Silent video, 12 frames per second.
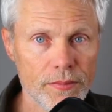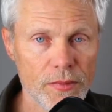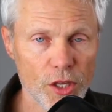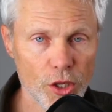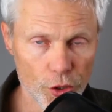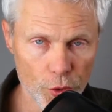
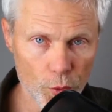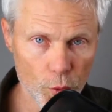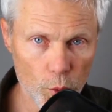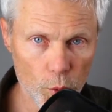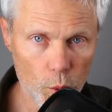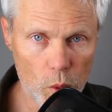
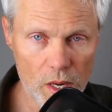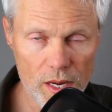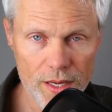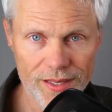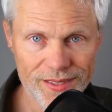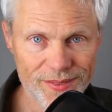You
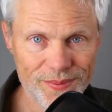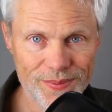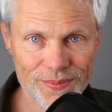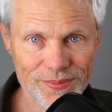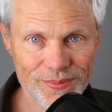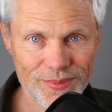
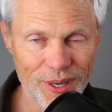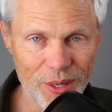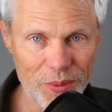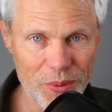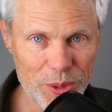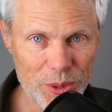are
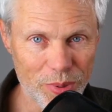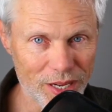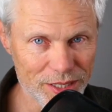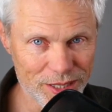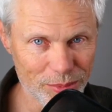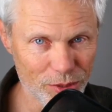
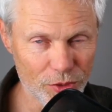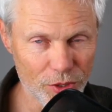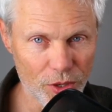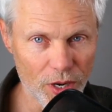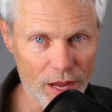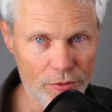responsible for
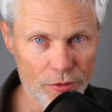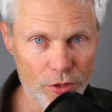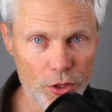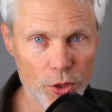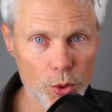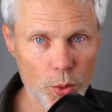your life.
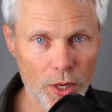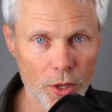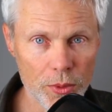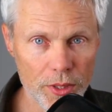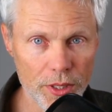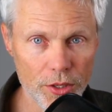You and
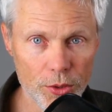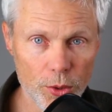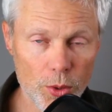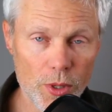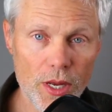only you.